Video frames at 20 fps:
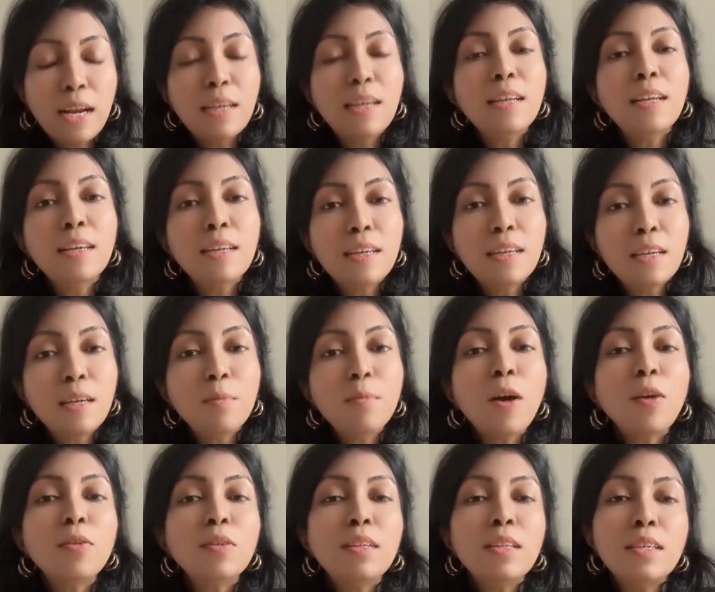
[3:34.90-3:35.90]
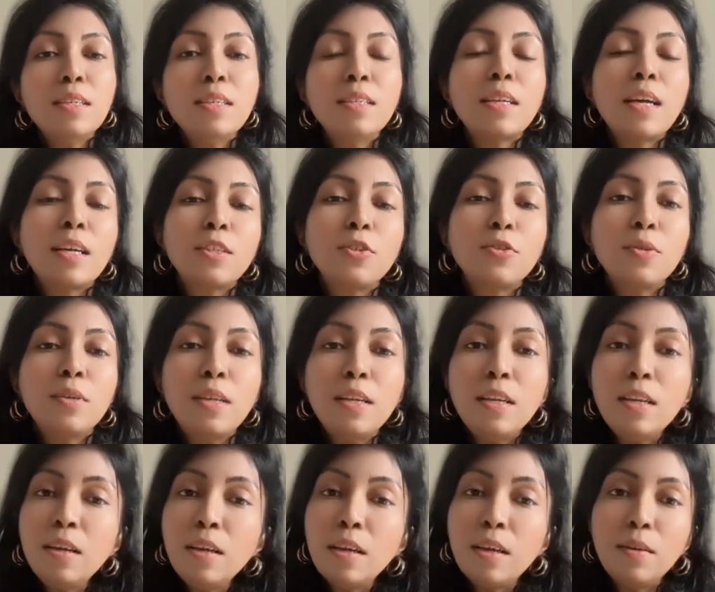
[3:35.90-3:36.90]
learn about this
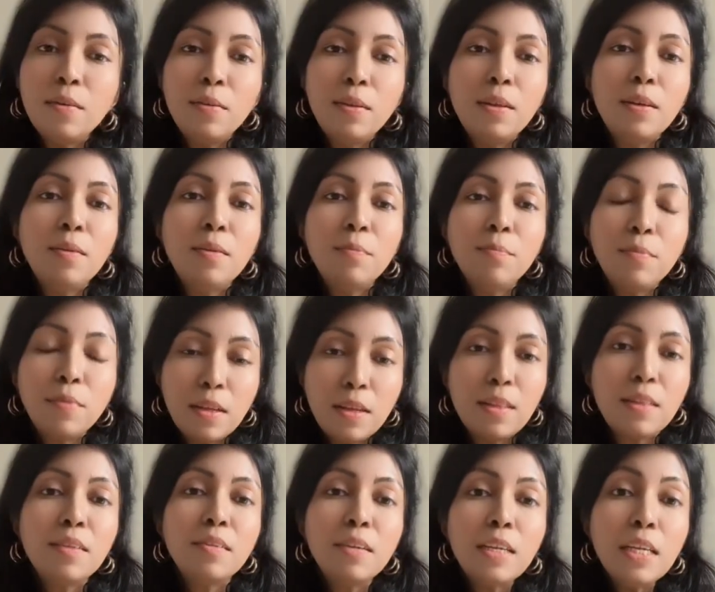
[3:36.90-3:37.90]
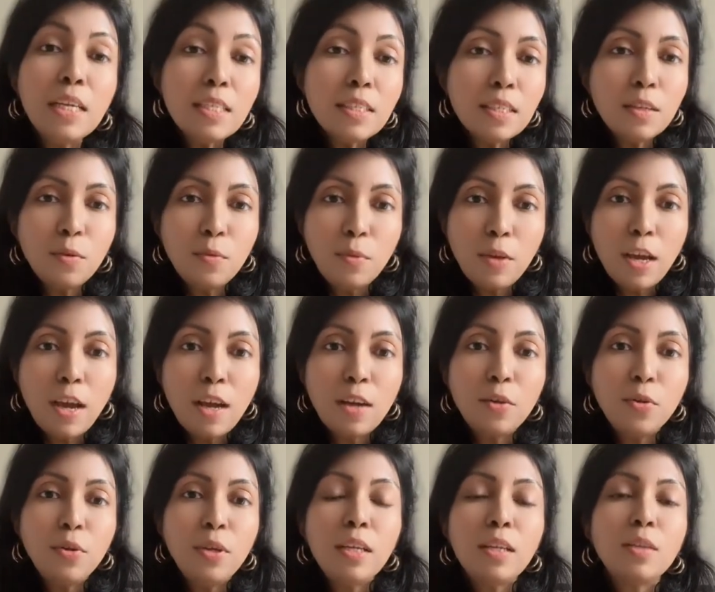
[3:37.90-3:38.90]
actually. The reason we are
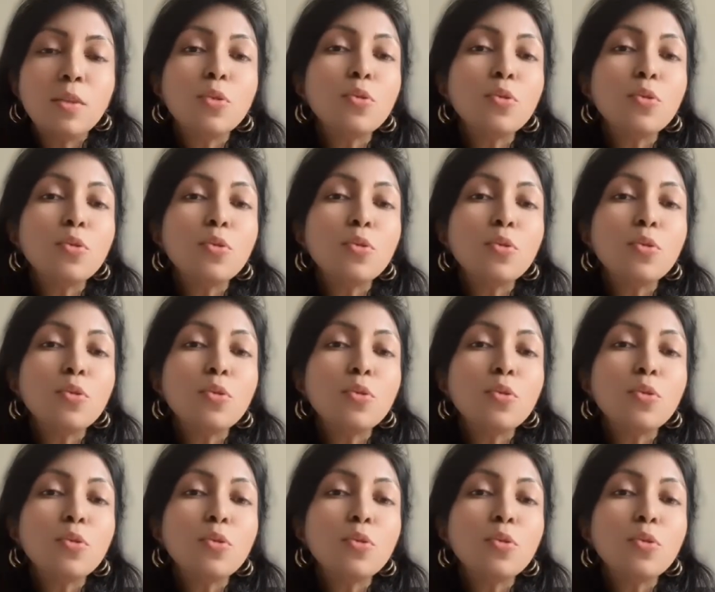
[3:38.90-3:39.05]
doing